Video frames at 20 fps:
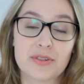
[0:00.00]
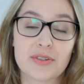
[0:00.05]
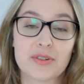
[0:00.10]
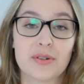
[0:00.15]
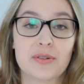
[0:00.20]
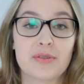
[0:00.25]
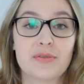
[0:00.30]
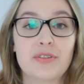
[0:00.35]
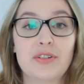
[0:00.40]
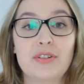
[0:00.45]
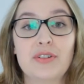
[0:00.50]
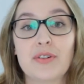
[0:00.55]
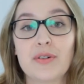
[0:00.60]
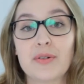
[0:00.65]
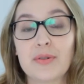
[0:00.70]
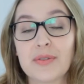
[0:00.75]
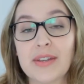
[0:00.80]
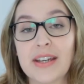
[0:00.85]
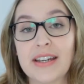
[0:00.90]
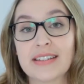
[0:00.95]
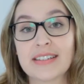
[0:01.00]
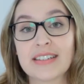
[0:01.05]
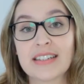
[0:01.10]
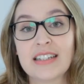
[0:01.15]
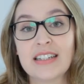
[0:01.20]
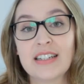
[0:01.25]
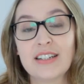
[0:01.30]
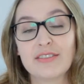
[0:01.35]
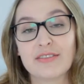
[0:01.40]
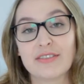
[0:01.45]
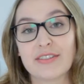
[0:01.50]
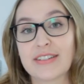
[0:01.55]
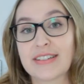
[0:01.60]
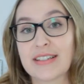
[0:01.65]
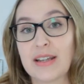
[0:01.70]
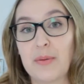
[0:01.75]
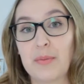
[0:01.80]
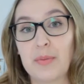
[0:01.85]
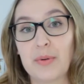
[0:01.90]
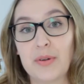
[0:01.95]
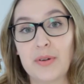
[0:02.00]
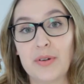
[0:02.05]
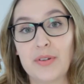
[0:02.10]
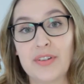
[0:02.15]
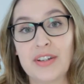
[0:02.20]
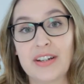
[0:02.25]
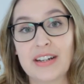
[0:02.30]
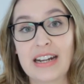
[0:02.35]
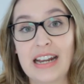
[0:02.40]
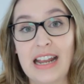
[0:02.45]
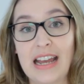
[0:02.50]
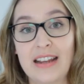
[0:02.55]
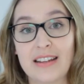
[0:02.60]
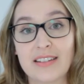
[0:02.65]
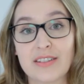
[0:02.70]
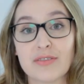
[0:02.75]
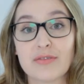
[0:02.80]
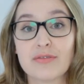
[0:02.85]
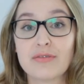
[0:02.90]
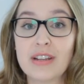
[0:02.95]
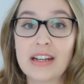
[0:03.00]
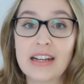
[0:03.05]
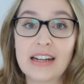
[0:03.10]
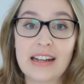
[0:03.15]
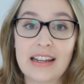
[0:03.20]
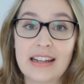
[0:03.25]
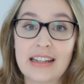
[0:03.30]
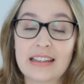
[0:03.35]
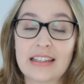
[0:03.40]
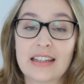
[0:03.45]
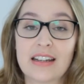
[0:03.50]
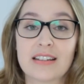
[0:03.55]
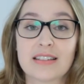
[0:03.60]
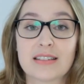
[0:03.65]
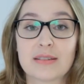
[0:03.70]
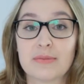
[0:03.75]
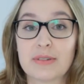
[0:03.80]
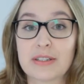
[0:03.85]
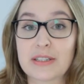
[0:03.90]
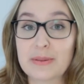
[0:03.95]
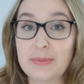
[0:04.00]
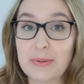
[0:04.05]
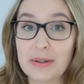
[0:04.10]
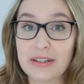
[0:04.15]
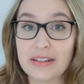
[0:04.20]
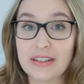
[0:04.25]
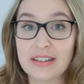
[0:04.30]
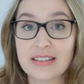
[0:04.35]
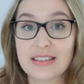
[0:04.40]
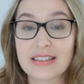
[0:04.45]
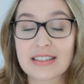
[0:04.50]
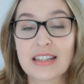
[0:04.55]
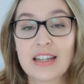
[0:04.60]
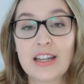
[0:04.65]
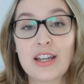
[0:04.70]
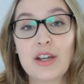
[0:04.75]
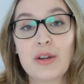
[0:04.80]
So, if you know that, for example, their clients really like the customer experience,